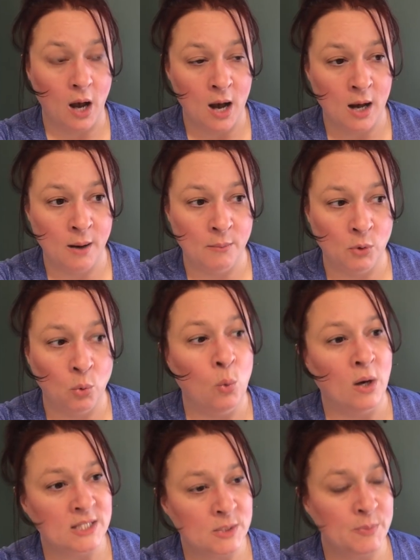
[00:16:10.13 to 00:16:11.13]
Um,
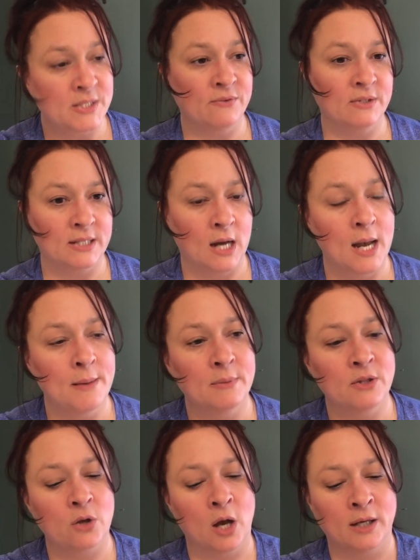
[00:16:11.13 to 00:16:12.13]
one specific
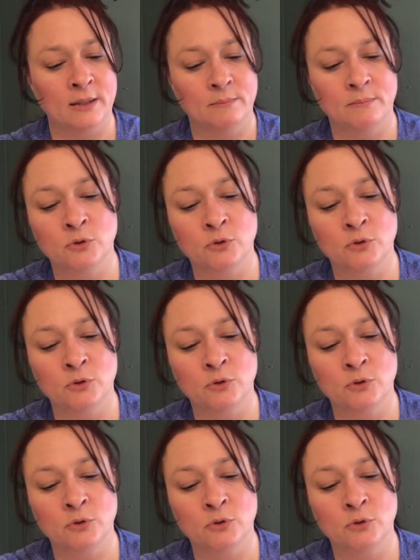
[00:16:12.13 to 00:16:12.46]
time, a